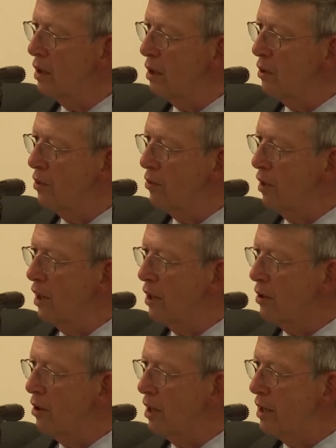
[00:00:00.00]
We had
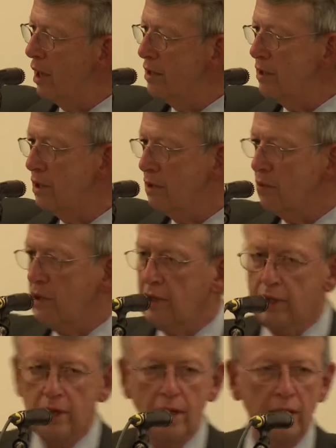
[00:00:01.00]
a great idea that we could
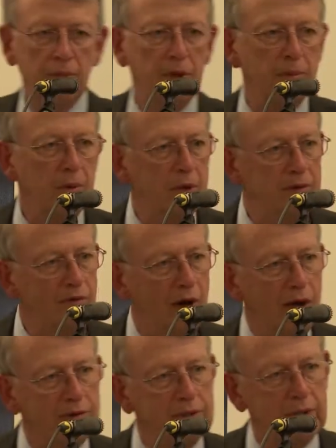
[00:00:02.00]
get lay people
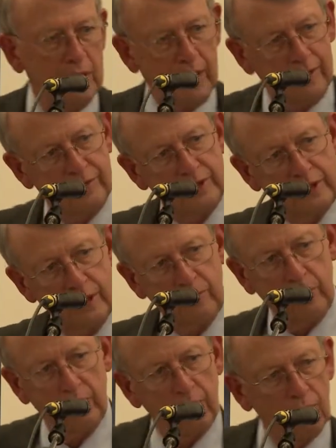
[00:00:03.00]
involved in the life of the
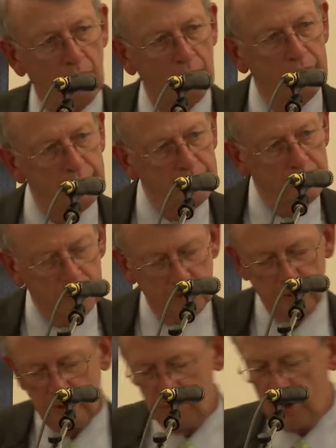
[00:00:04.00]
seminary, and what we would do is
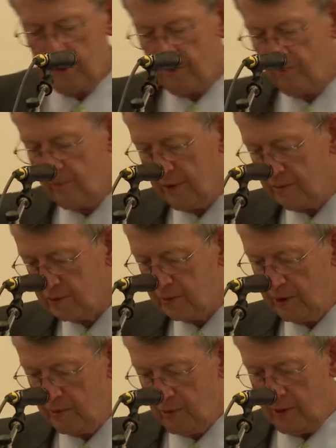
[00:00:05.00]
we'd bring famous
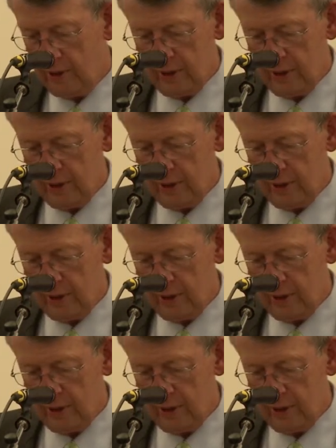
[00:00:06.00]
people in,